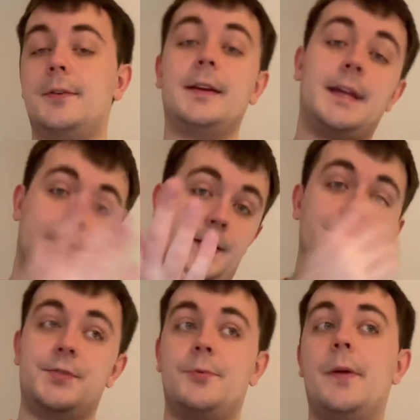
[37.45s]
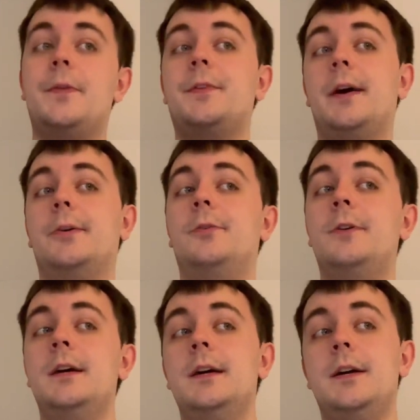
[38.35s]
And again, as you read the title,
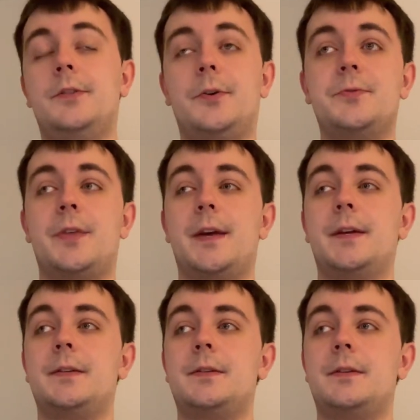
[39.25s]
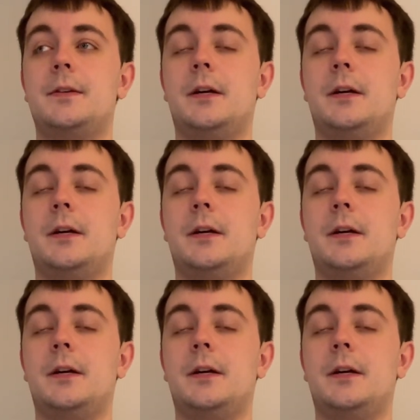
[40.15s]
those things.